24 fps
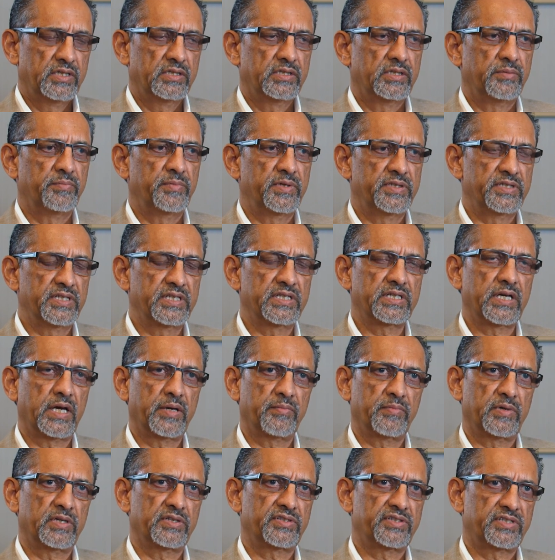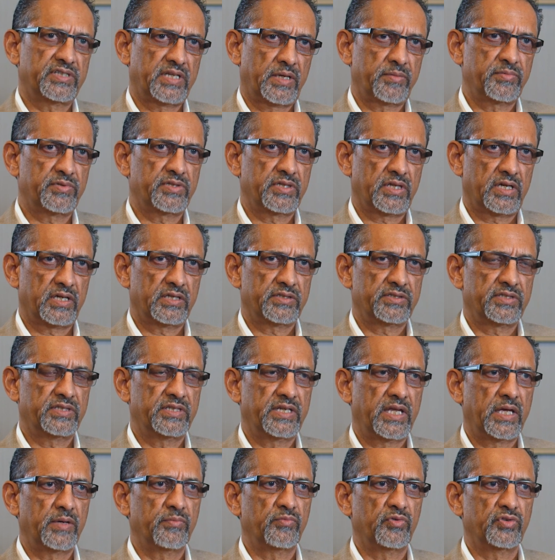The mesenchymal stem cells
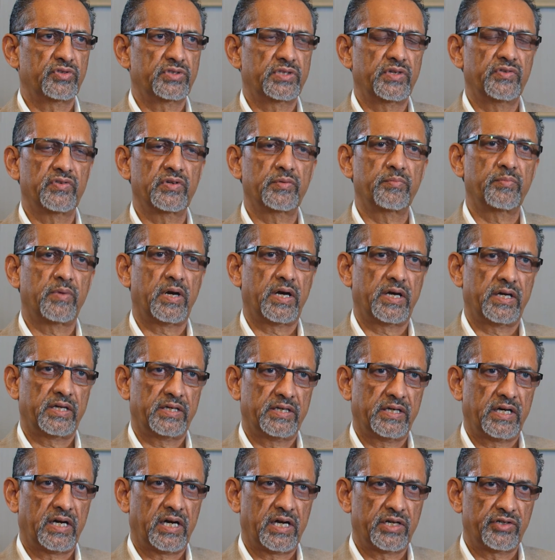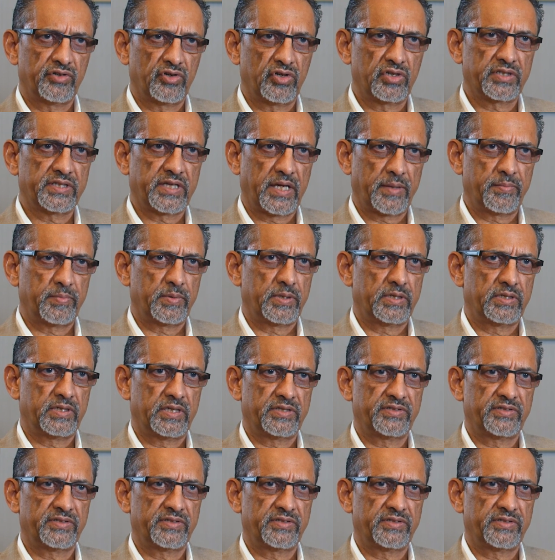name was given by Arnold Kaplan,